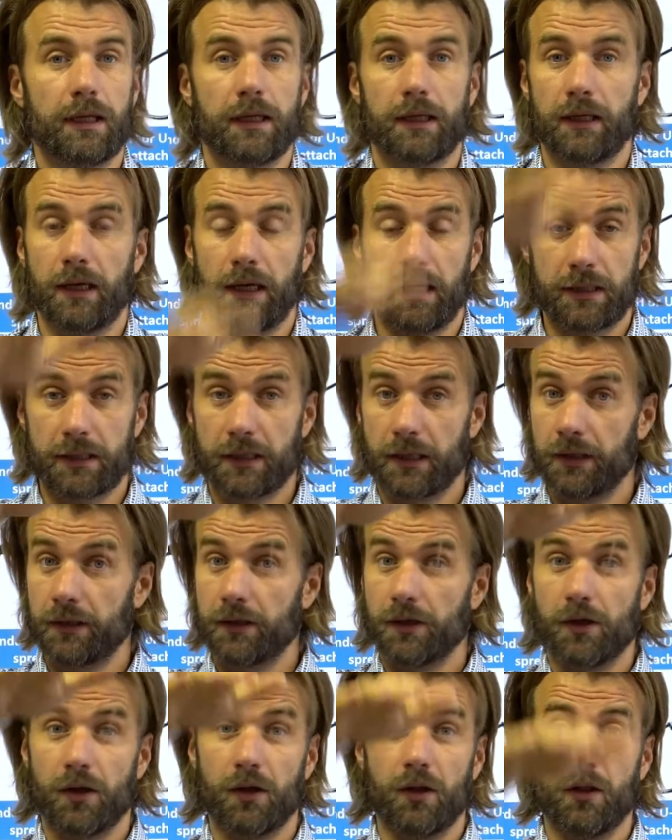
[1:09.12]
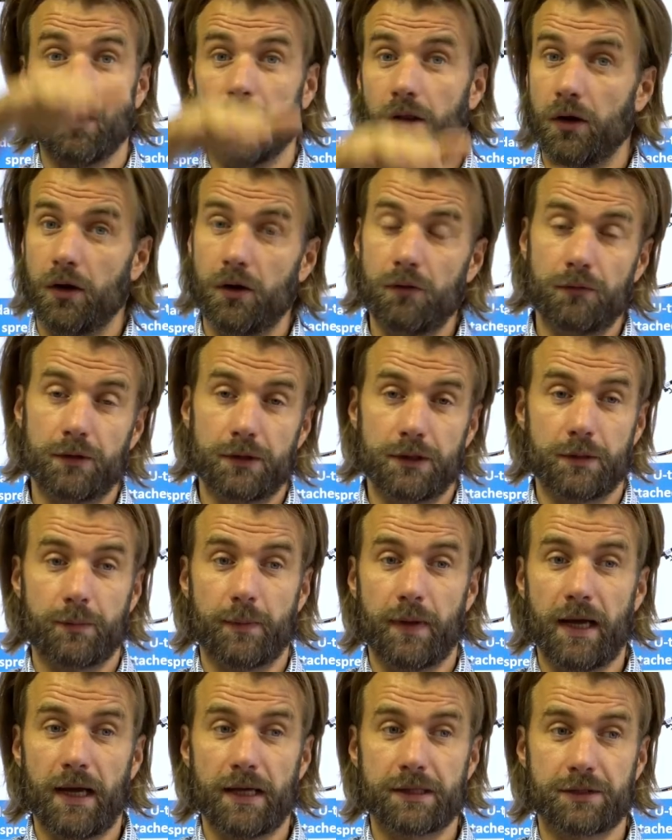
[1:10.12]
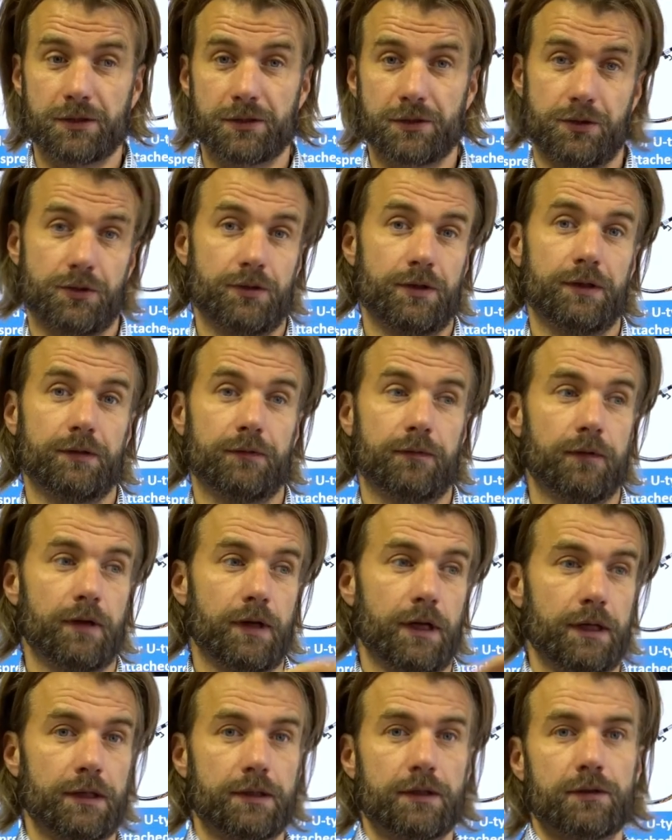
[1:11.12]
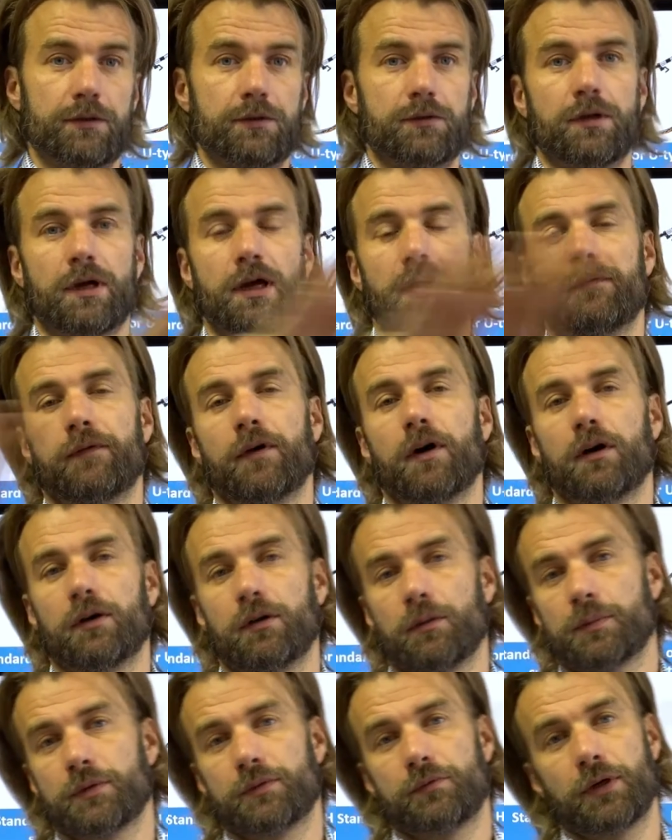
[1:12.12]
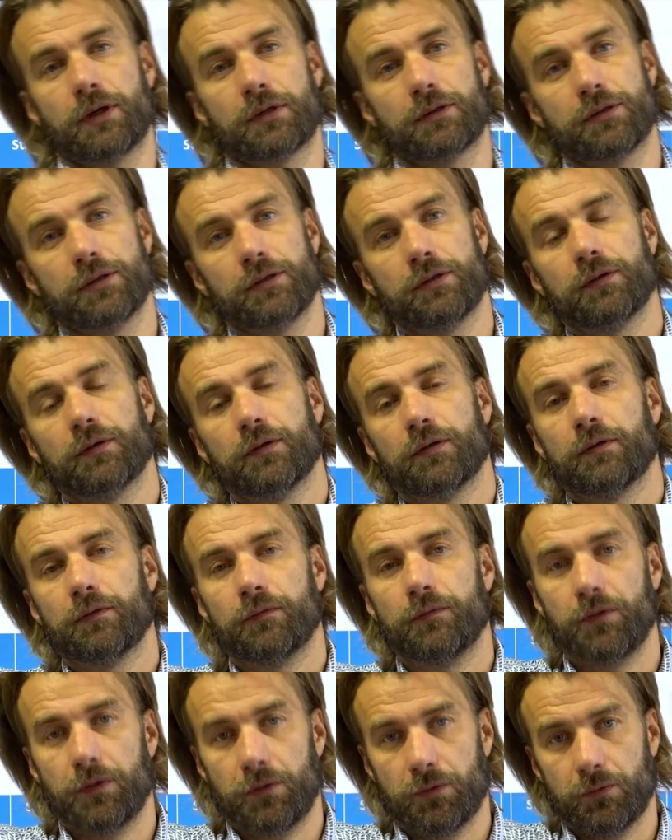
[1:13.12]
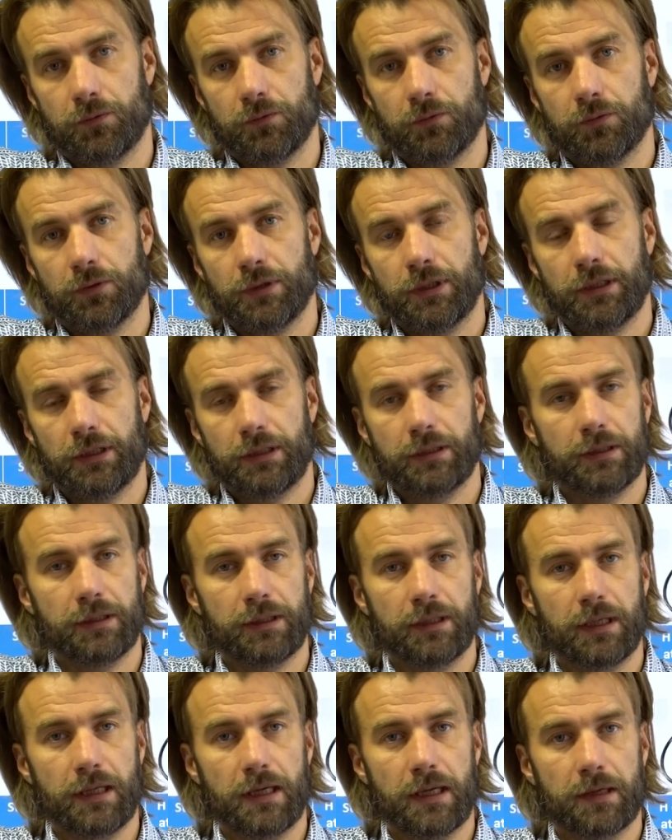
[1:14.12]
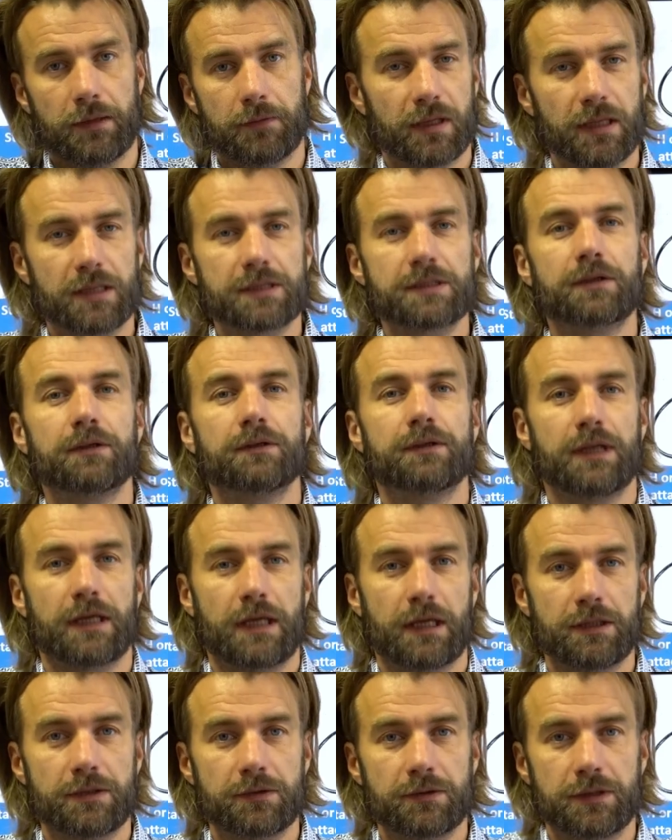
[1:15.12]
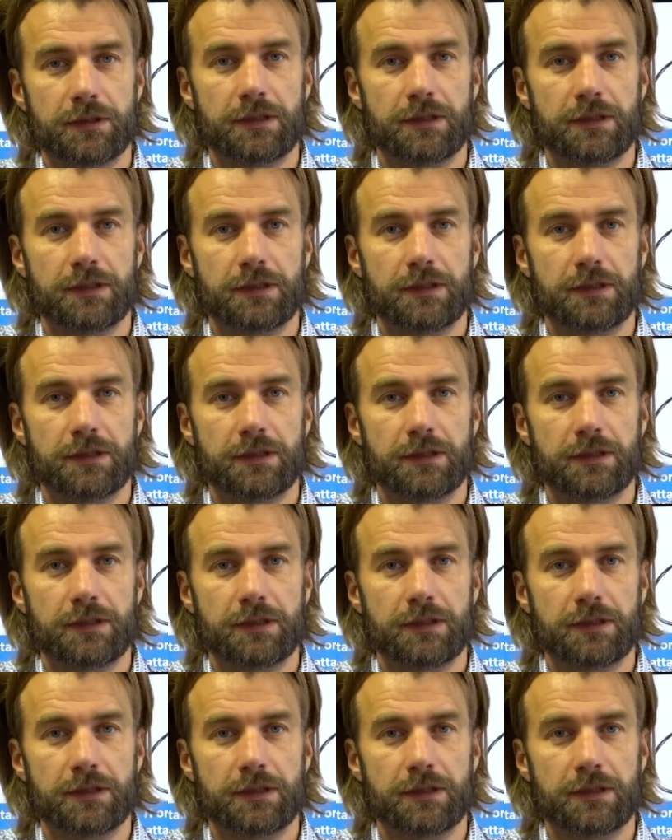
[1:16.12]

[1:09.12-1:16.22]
and I can lower the passenger in flight to have unobstructed view in the air. Let's dig into the